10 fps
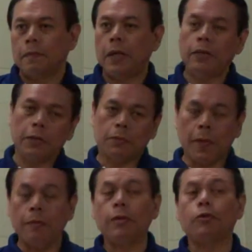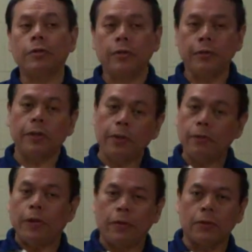And there's probably to a certain degree
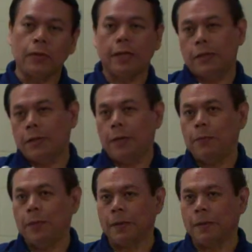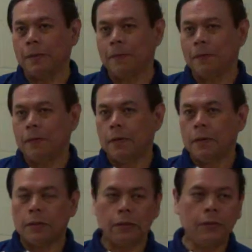on the other side the same thing.
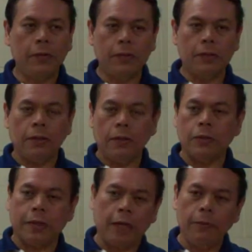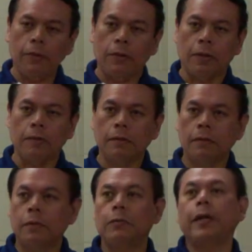So this is carried
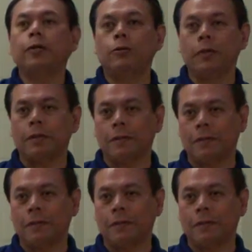on perpetually.